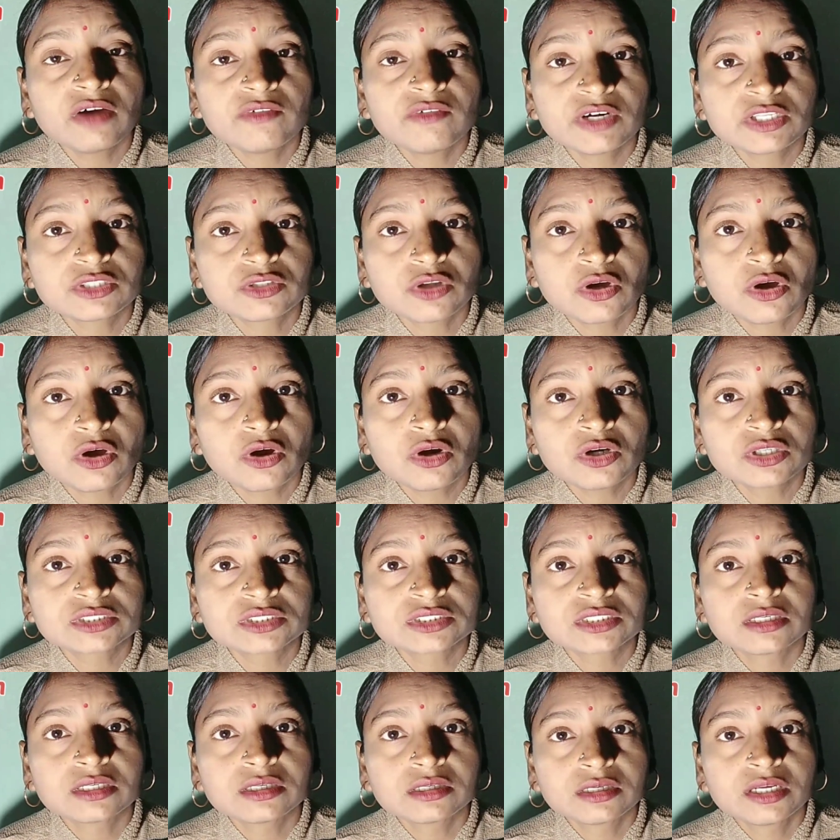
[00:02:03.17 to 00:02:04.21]
our
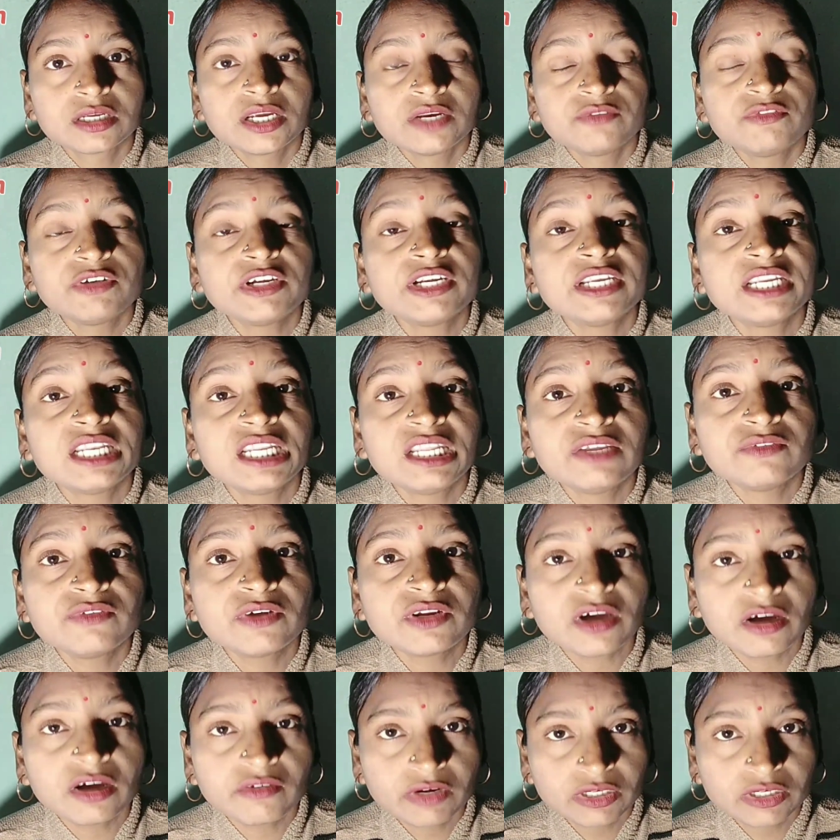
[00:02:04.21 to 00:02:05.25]
thoughts, we
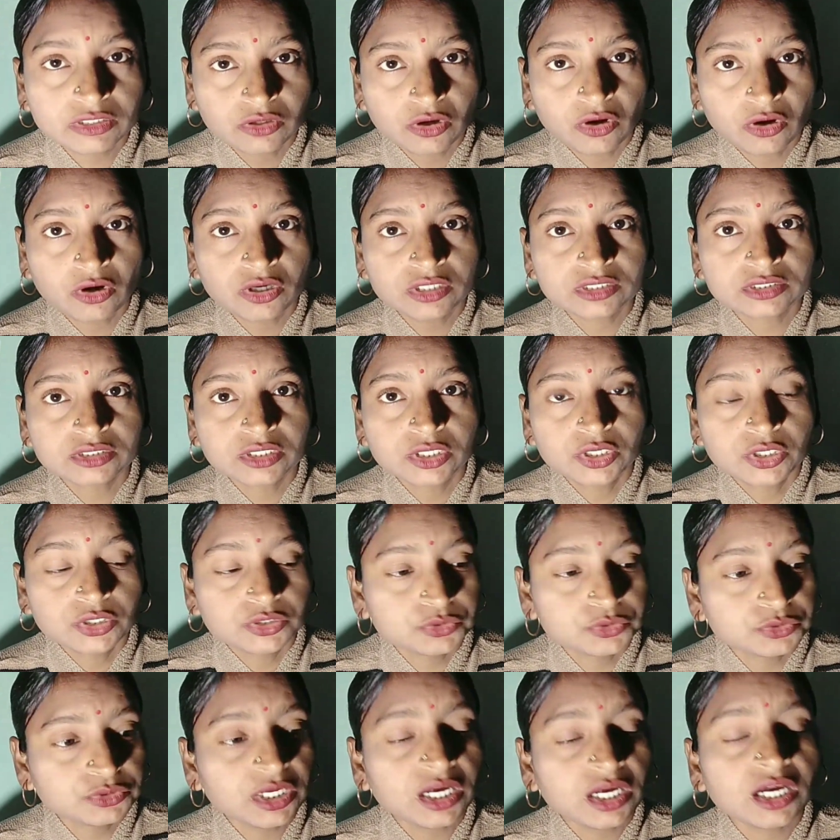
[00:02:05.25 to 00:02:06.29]
deliver our thoughts
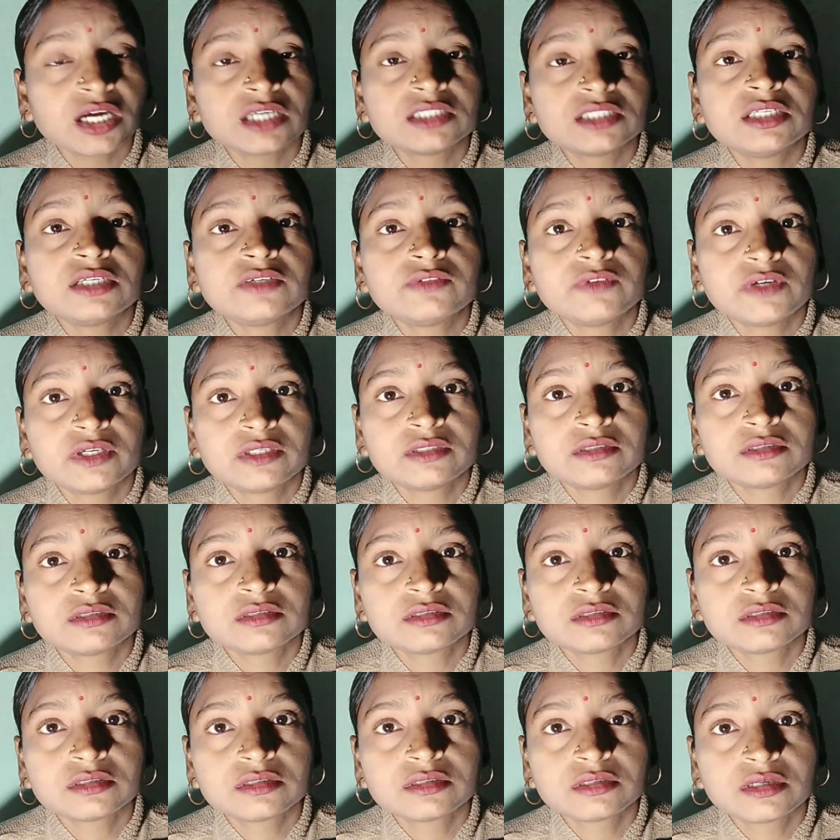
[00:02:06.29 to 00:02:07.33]
to the other one.
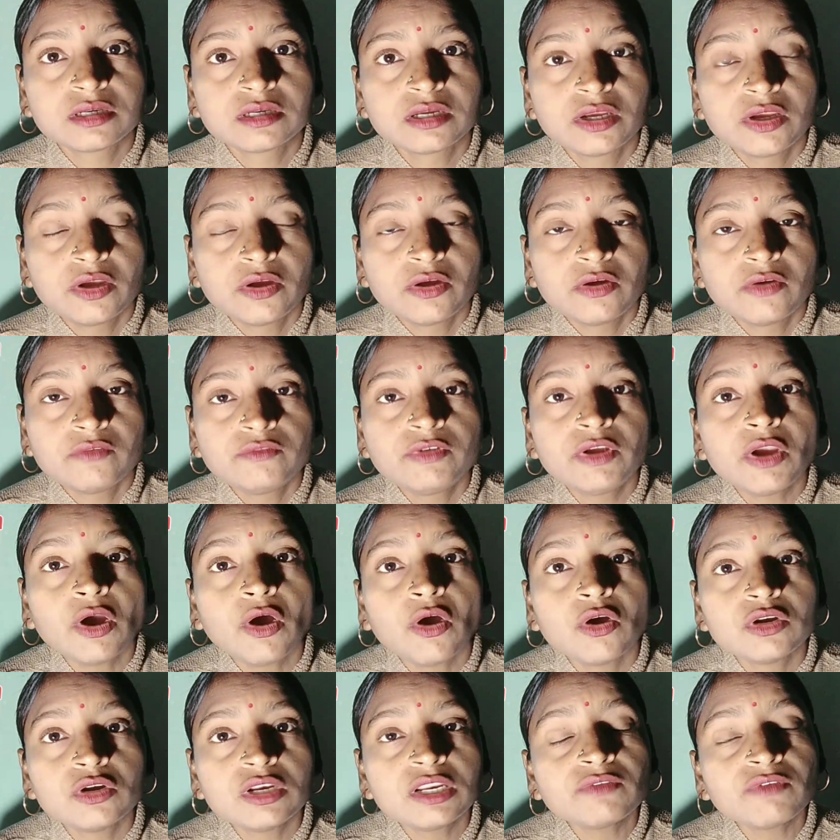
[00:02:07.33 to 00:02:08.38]
We
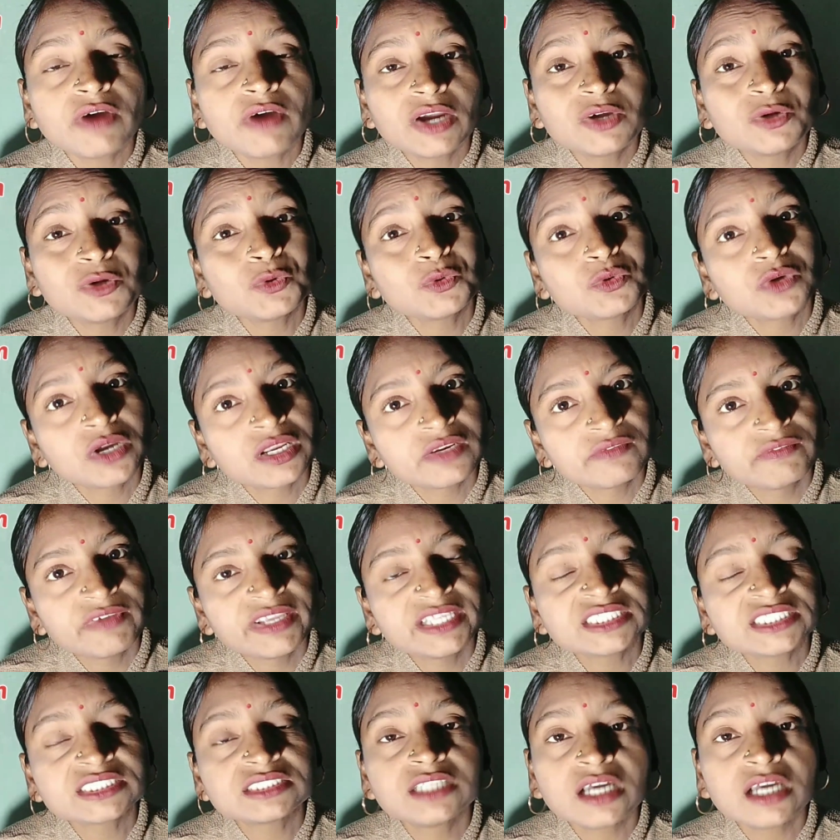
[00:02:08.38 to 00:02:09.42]
only want to
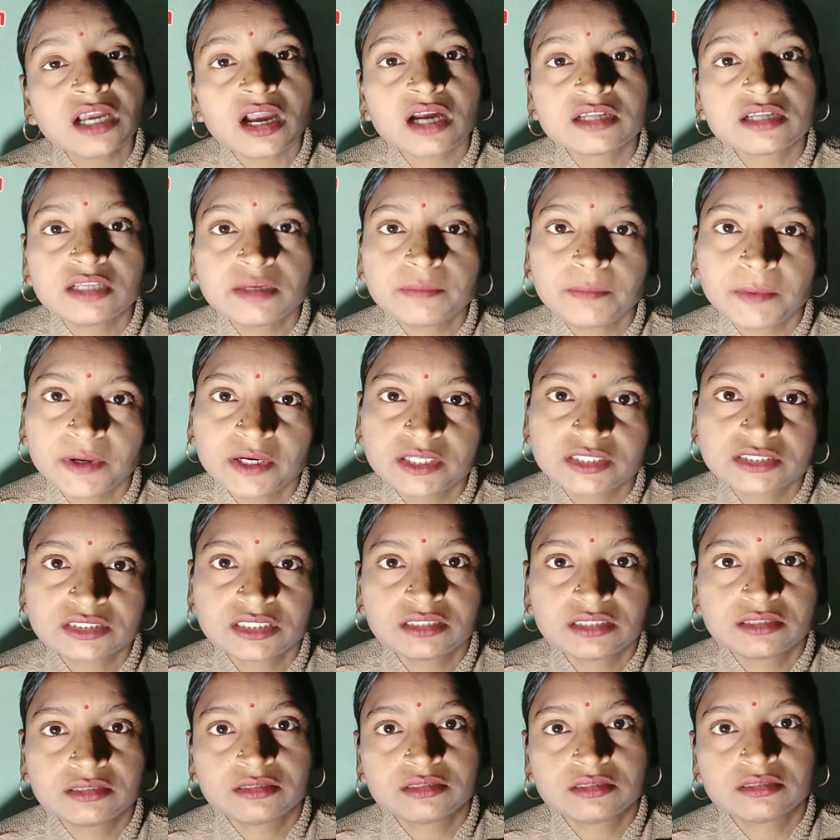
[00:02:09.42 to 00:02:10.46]
convince the other
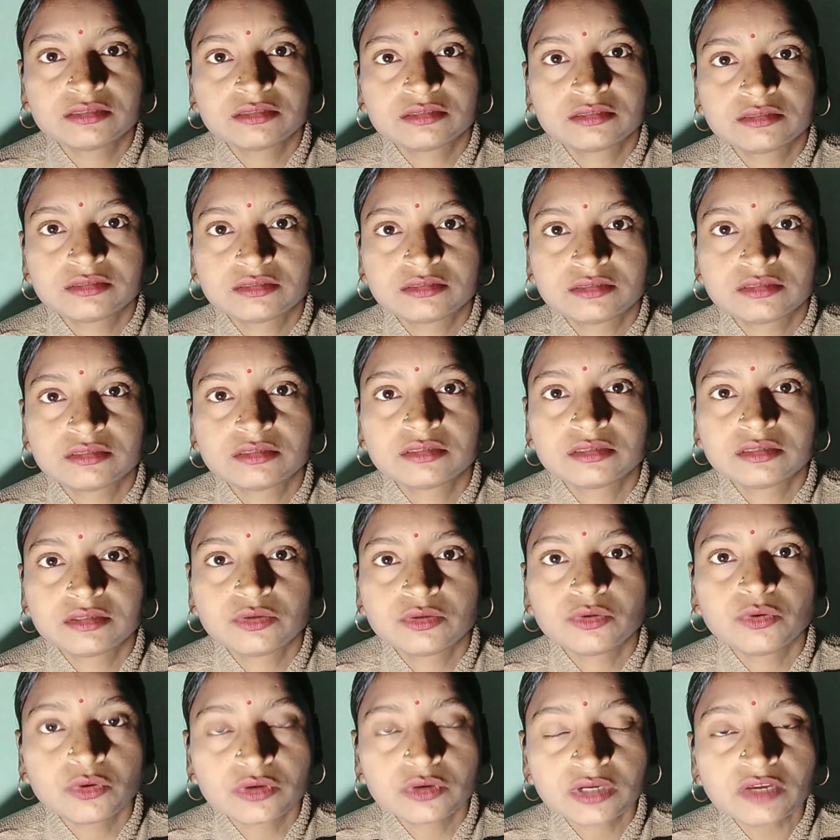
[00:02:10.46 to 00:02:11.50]
person.
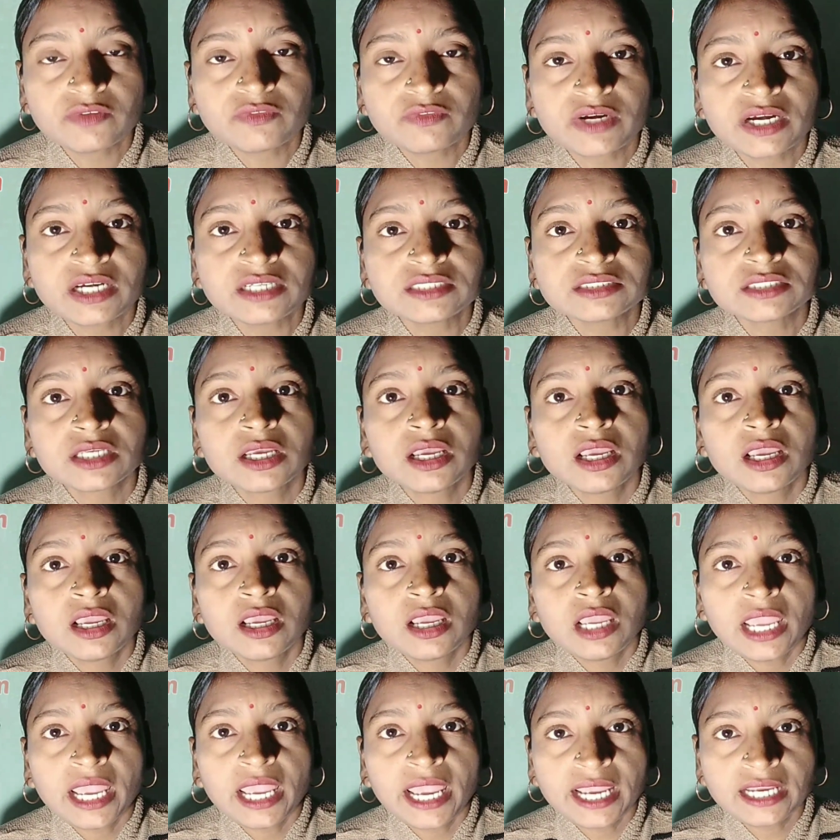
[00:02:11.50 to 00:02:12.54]
Okay friends,
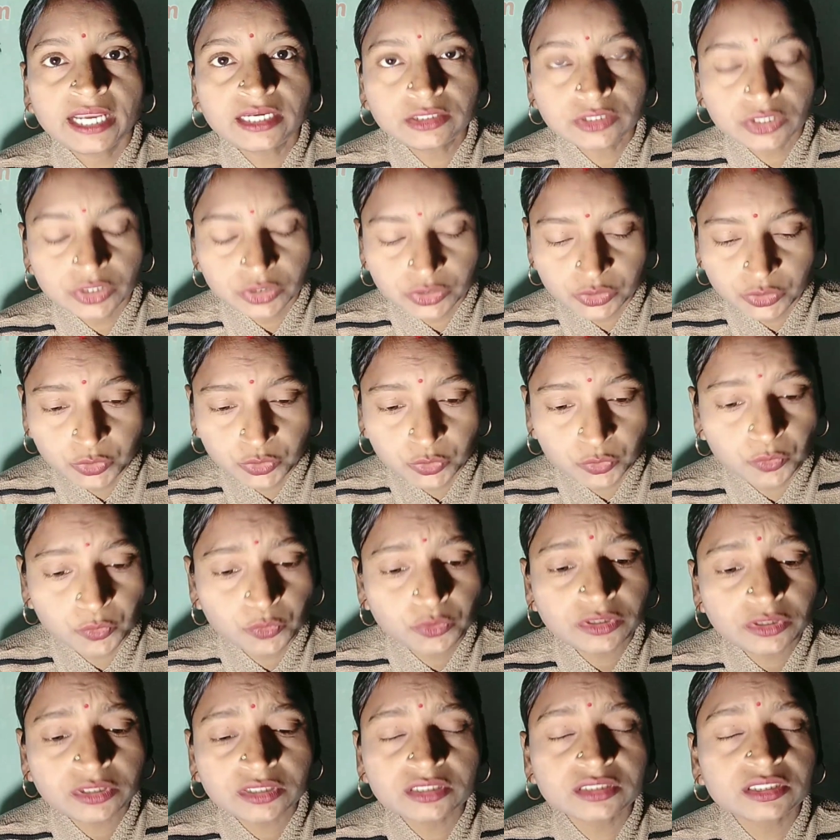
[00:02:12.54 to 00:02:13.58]
and
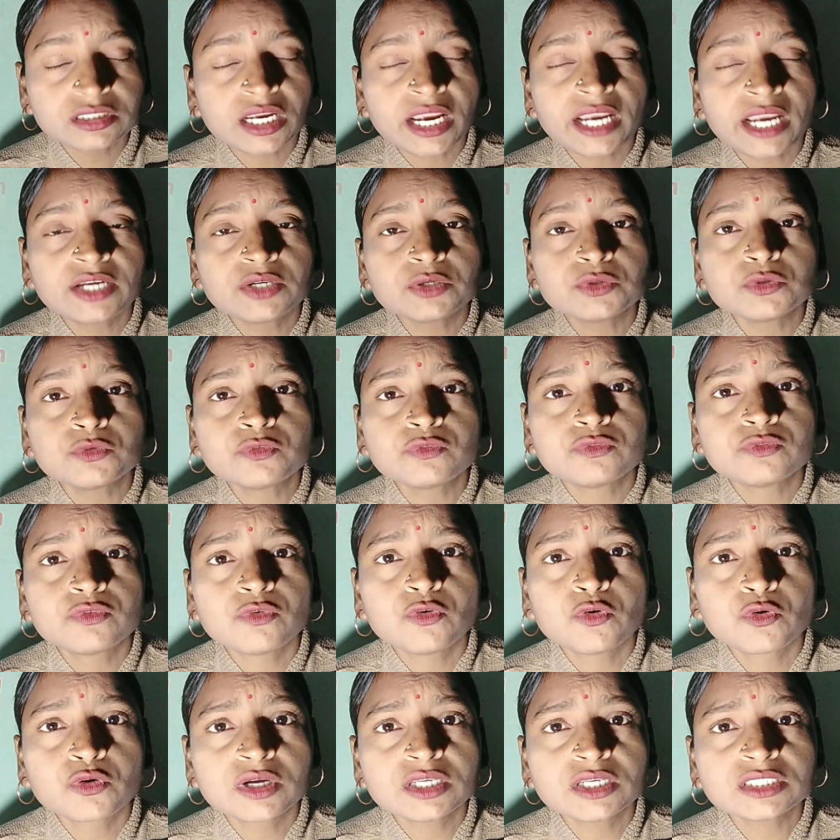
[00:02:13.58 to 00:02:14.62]
don't try to
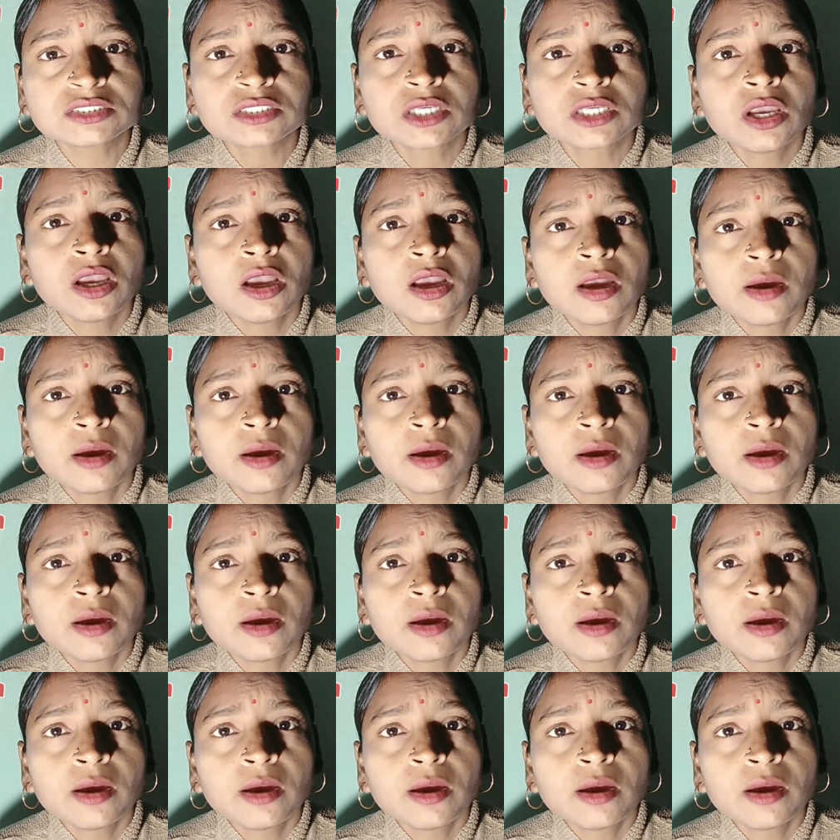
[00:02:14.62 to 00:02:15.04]
focus